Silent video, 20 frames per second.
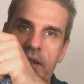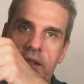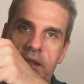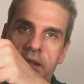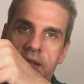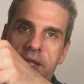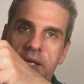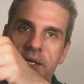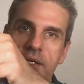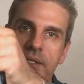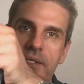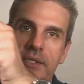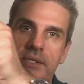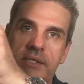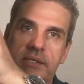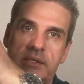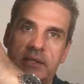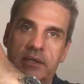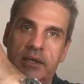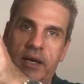
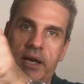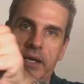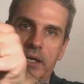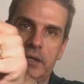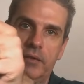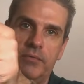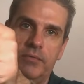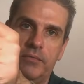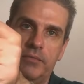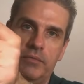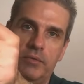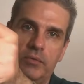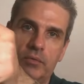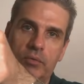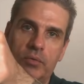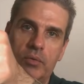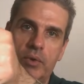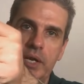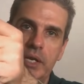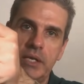This kind of
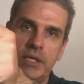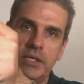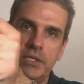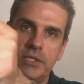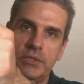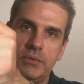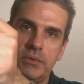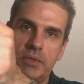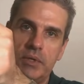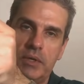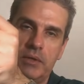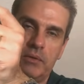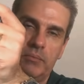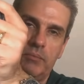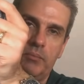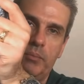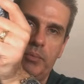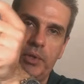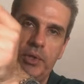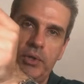greenish
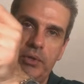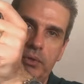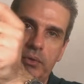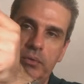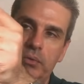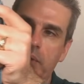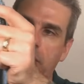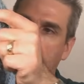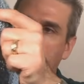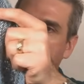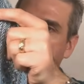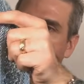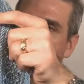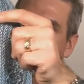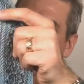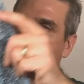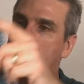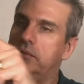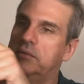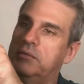blue
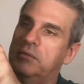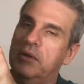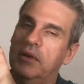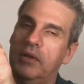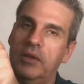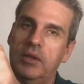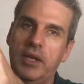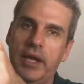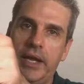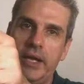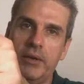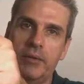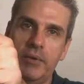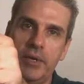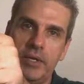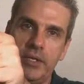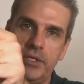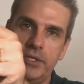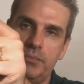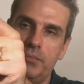color, light
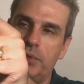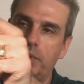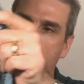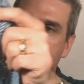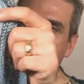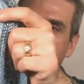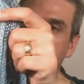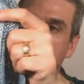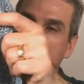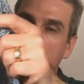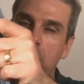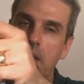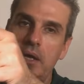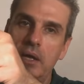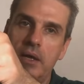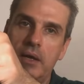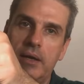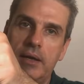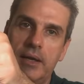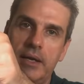greenish blue,
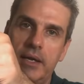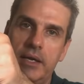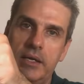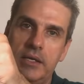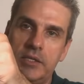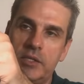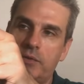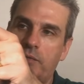is